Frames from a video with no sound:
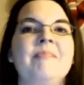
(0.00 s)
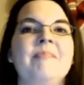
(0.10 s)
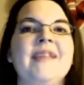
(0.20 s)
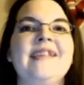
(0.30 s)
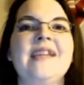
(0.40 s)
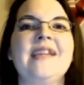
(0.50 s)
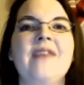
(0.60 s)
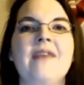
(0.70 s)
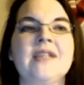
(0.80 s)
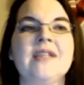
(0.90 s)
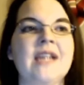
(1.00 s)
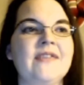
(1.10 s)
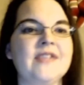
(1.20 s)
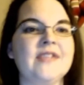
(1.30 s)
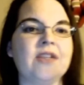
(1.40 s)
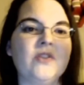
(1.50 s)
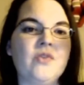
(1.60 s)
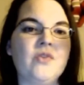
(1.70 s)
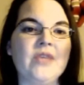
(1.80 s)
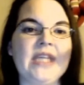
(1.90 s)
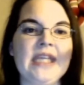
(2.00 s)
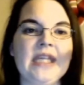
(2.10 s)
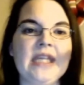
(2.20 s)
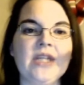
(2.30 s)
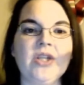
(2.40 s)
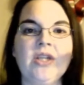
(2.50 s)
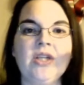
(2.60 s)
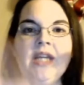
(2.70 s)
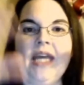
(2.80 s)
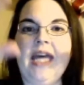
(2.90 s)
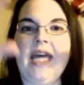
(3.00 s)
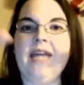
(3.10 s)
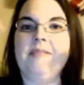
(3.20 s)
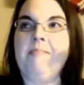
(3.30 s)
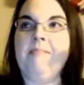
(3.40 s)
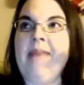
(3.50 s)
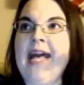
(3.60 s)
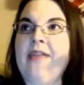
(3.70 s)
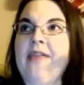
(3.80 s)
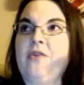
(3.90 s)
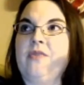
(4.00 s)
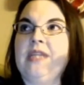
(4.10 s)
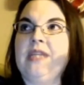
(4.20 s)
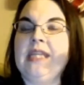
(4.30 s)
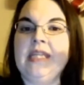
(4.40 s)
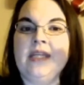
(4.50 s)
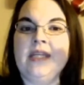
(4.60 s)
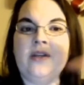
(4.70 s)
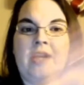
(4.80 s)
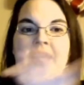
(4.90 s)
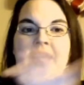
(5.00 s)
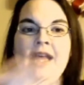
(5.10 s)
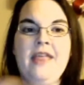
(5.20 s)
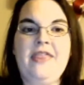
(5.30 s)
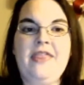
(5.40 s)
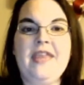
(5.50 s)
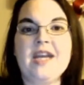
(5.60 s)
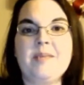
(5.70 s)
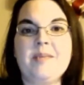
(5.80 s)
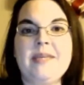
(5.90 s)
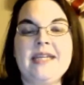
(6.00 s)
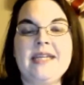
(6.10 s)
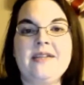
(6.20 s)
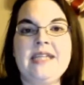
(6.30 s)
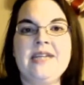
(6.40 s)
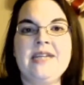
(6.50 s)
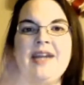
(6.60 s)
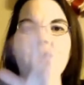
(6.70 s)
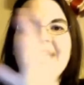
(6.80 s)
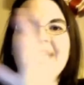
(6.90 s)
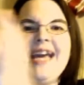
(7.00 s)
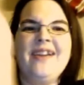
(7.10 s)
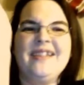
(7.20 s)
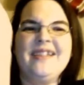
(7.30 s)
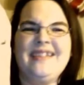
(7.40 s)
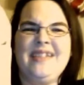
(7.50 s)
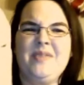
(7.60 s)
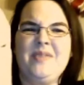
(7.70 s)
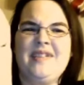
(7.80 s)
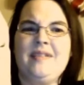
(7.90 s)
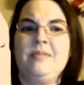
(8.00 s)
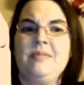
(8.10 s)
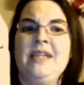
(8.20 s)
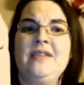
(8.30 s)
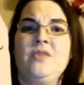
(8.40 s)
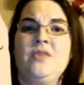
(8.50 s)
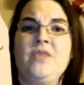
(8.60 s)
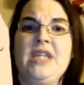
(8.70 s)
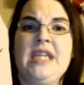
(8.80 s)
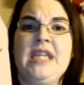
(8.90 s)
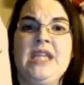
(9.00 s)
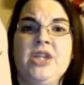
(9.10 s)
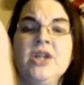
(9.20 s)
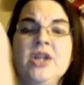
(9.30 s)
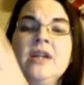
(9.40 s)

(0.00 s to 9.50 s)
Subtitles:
instead of having life skills over here, and math over here, and therapy down here, oh, and how to deal with siblings over here.